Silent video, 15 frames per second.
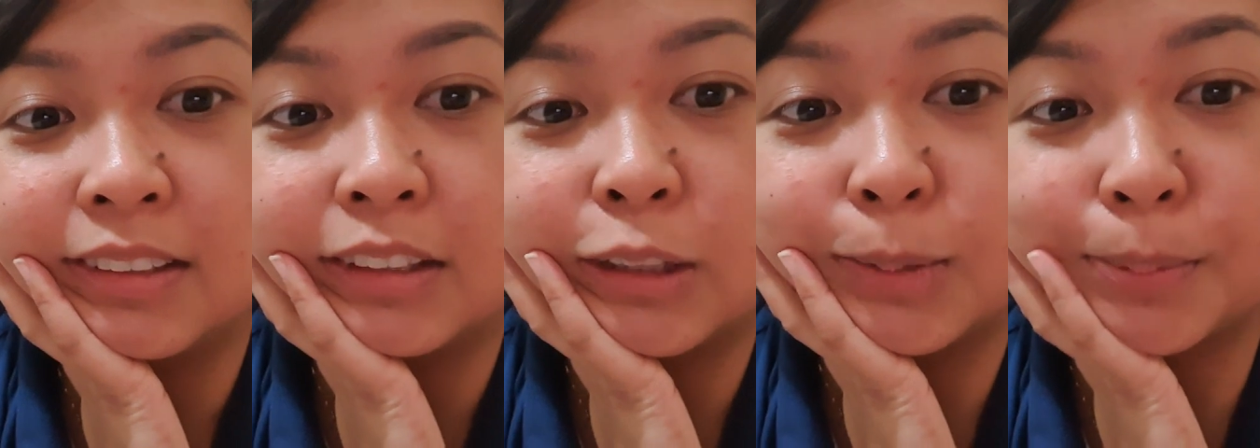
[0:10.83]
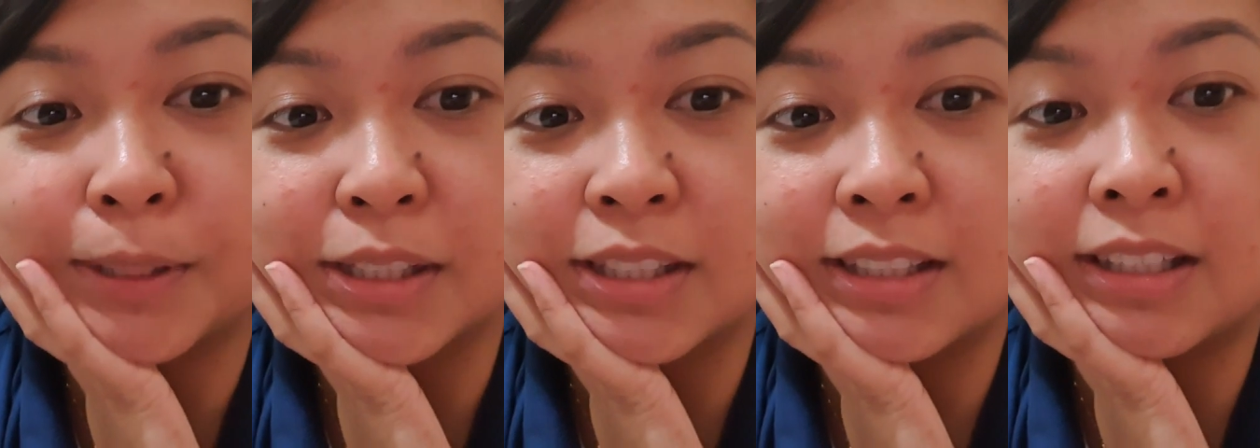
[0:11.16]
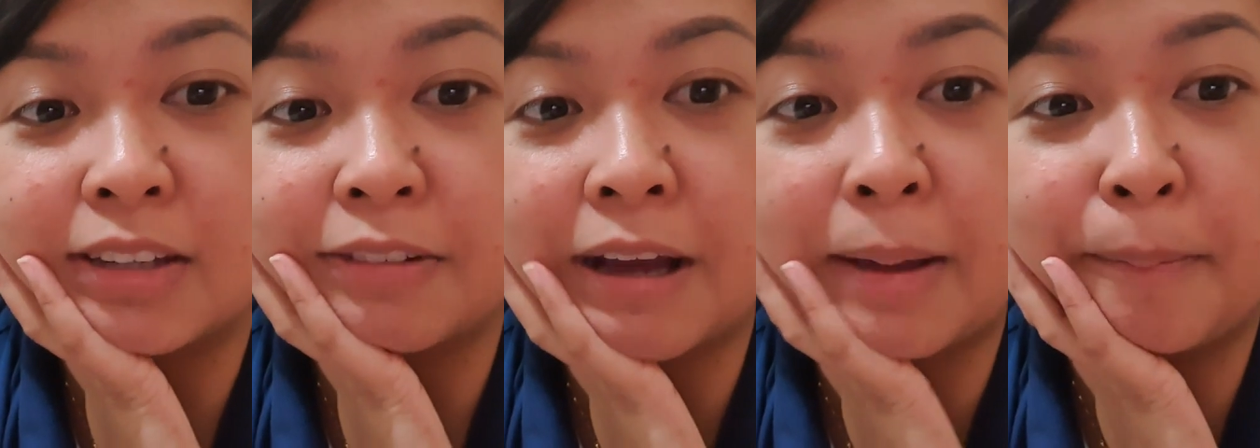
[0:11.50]

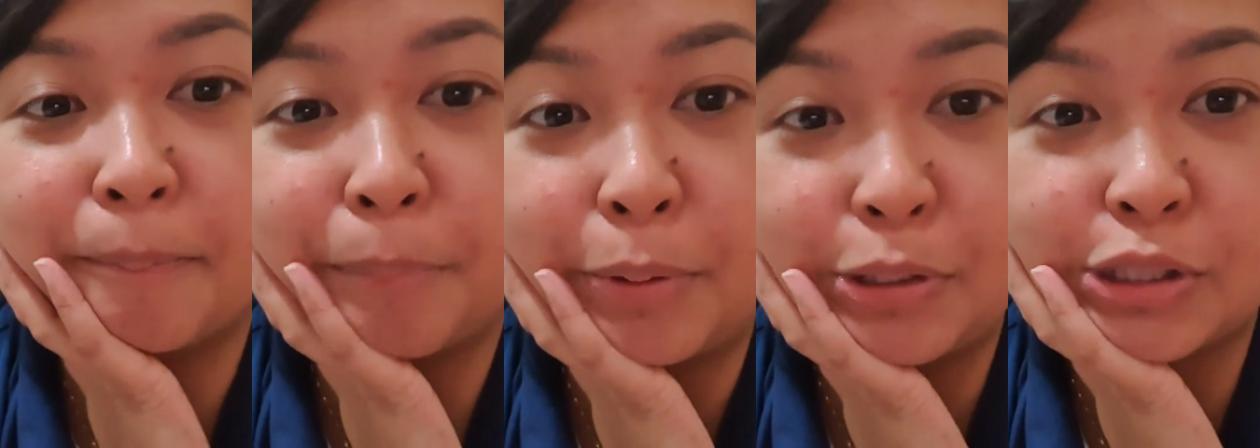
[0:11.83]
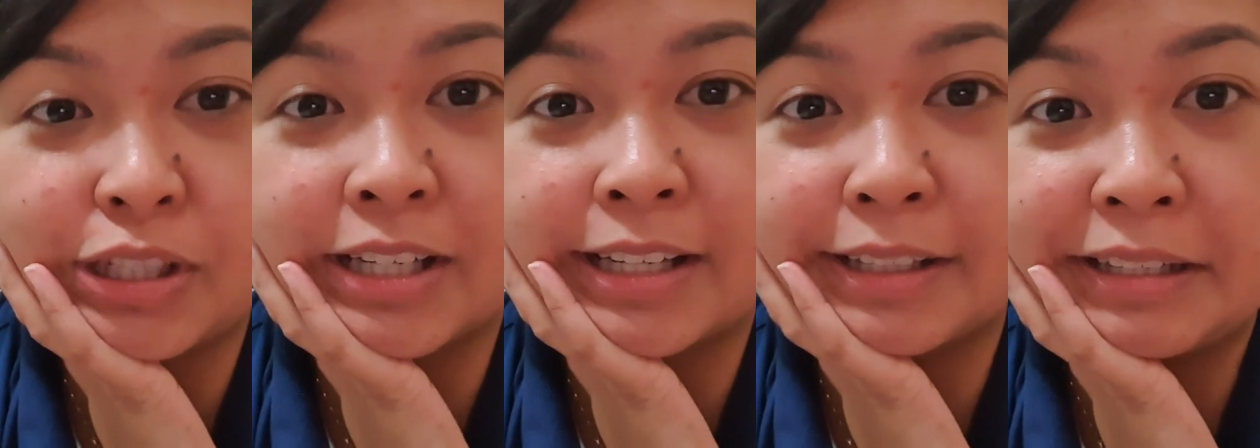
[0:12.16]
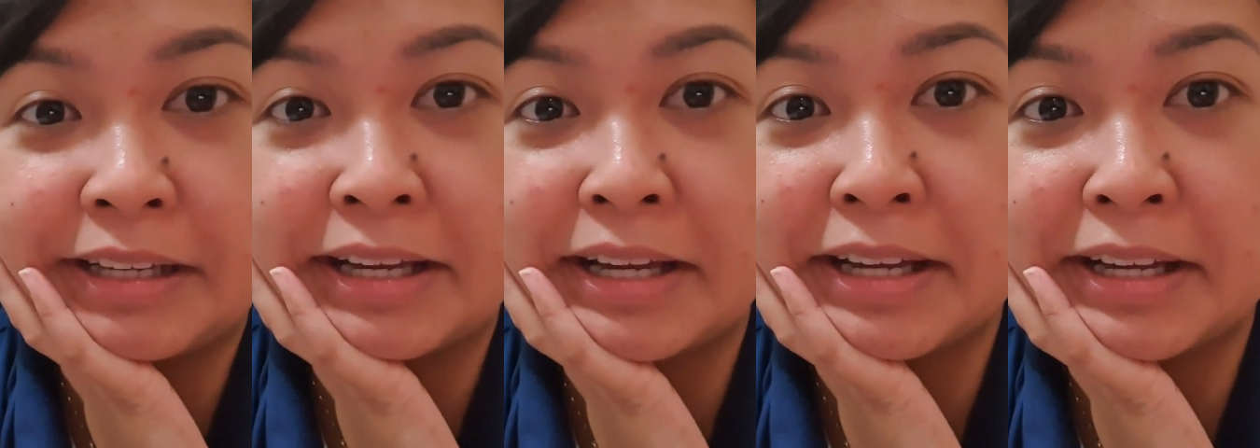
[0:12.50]
Especially if I'm pushing
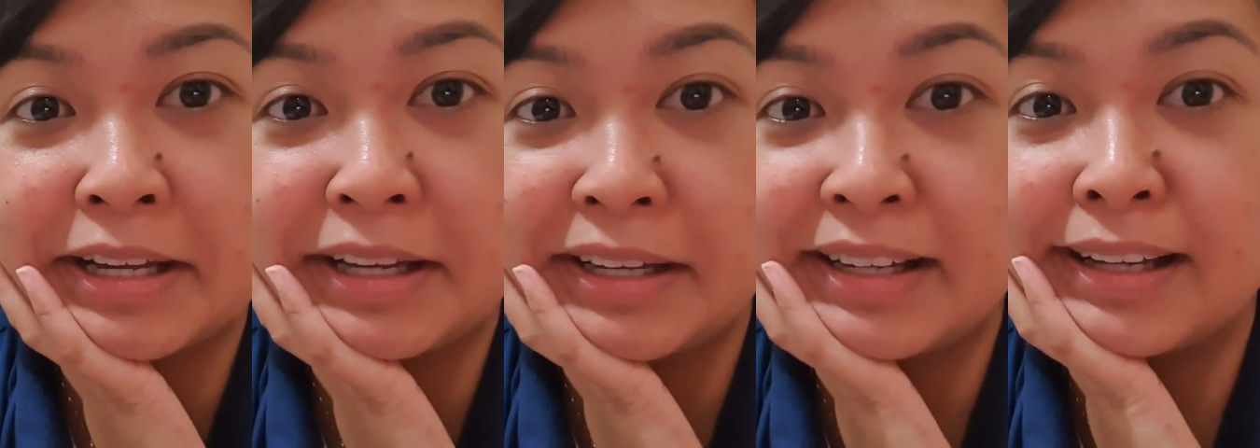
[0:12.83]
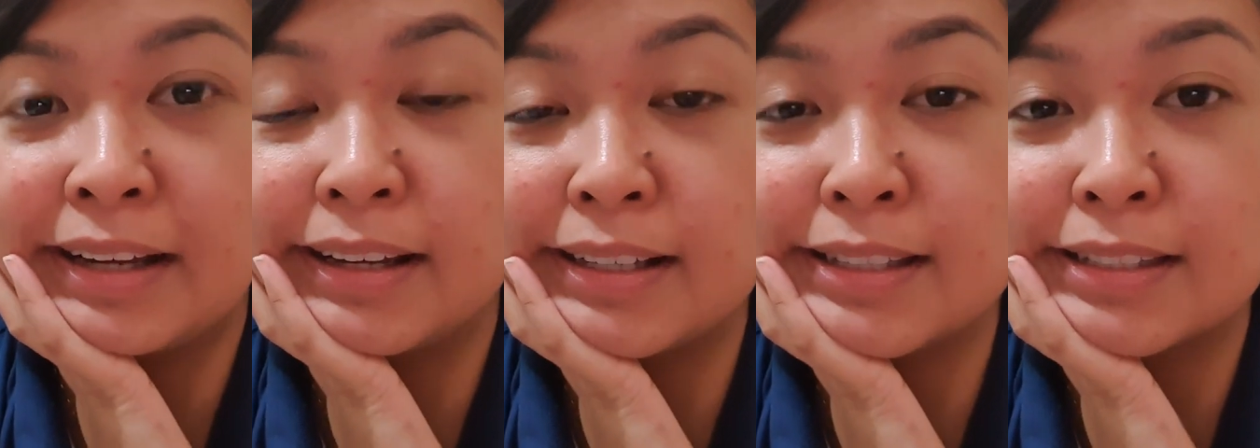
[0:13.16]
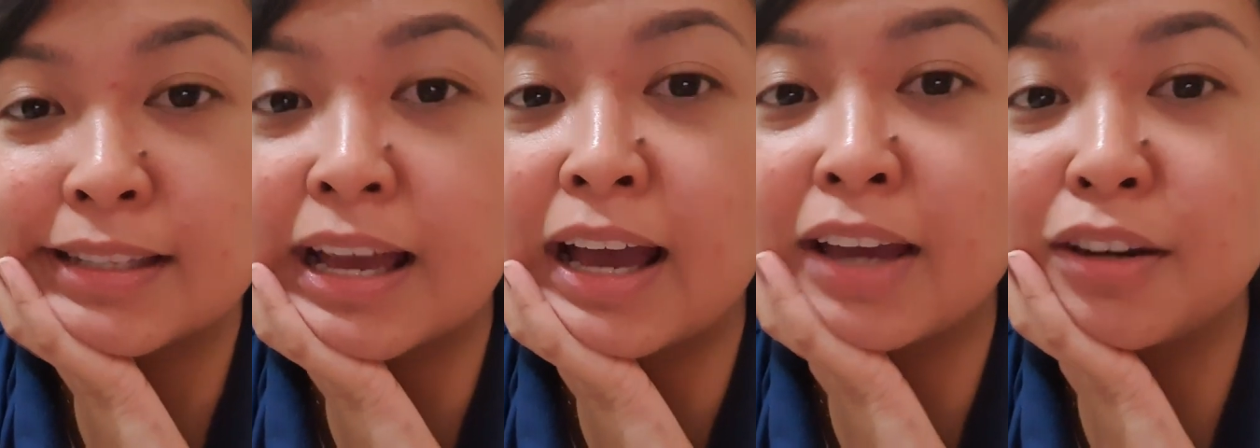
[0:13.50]
this
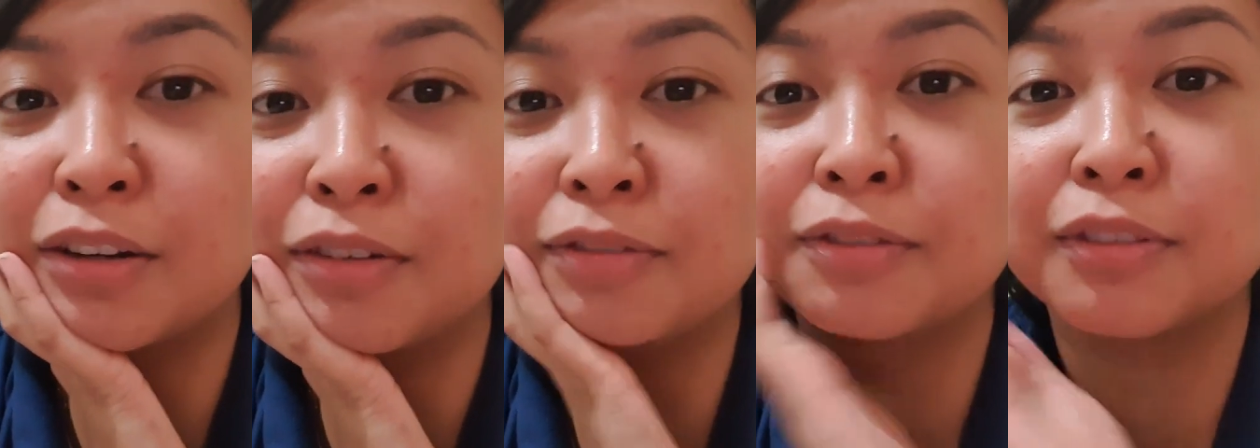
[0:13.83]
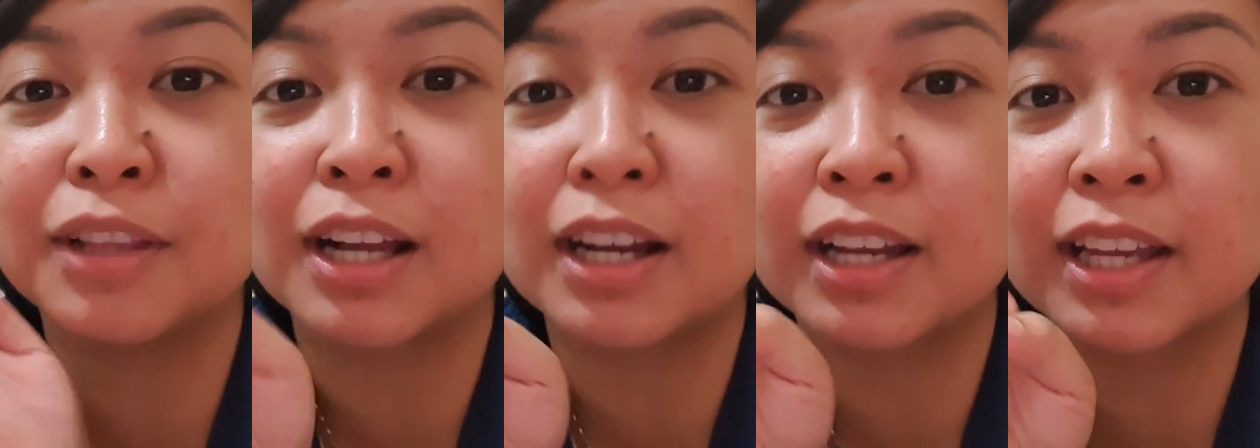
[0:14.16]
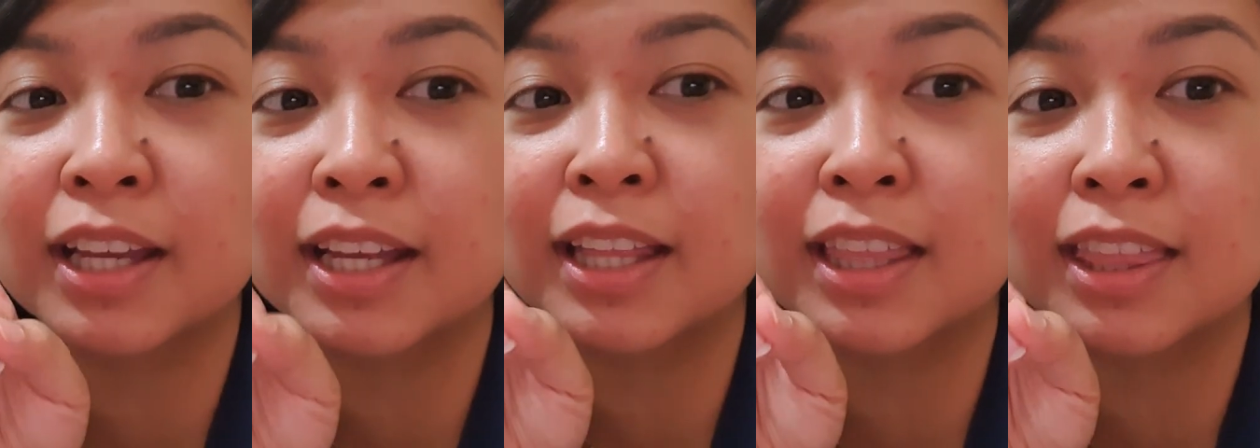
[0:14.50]
kind of
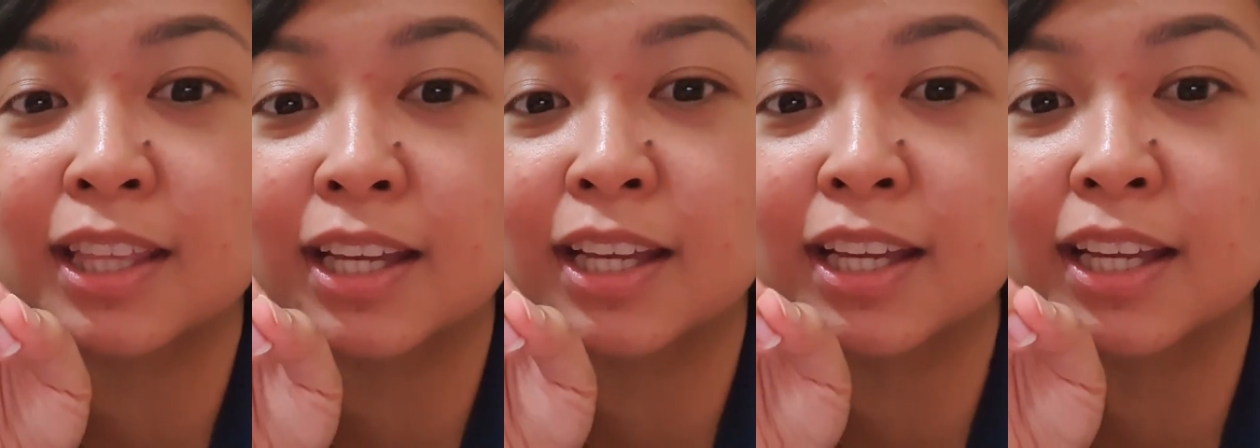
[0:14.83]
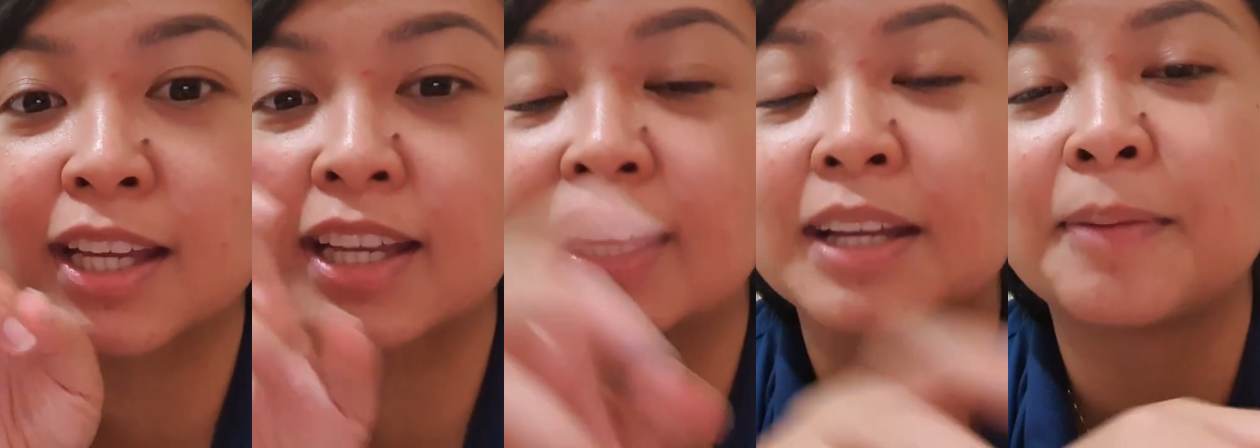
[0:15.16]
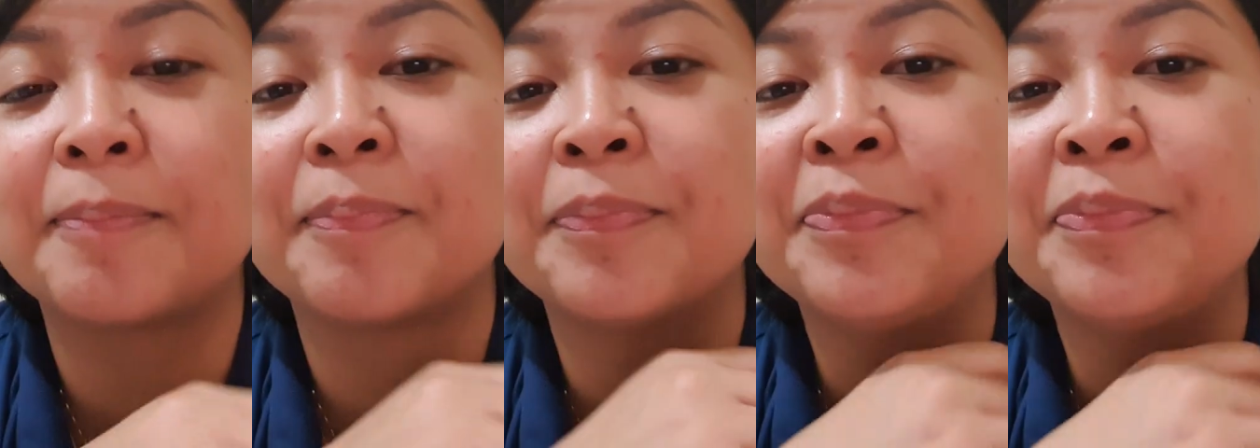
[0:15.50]
vlogging thing.